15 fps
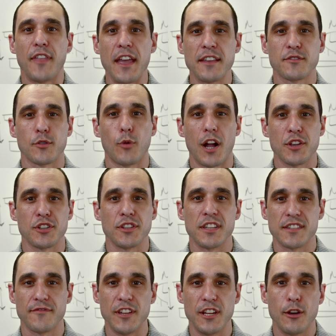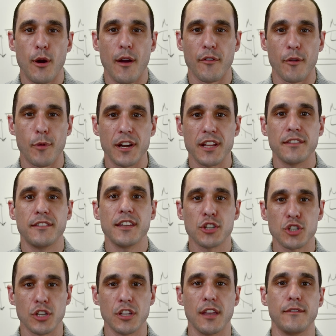Thanks for watching this video, everybody. This
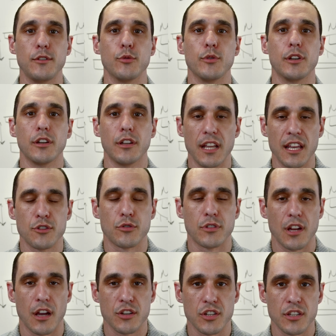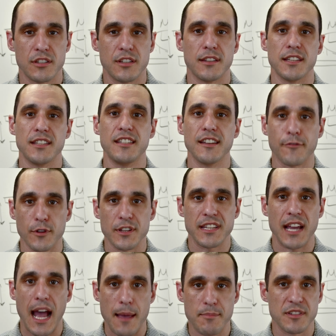should give you a good introduction to the different
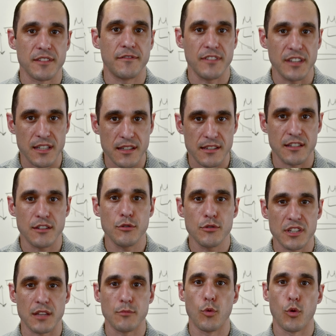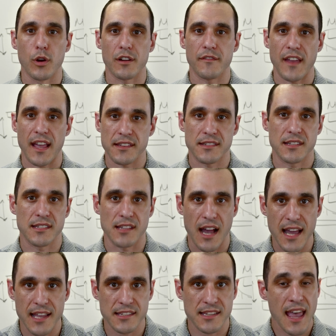types of vias used in more advanced
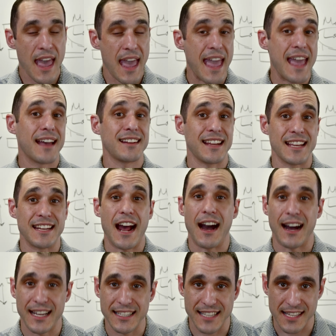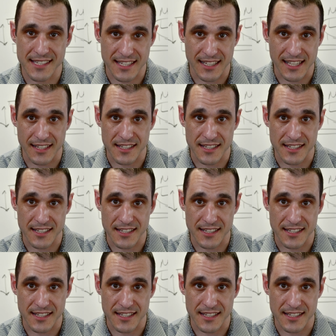designs and in high density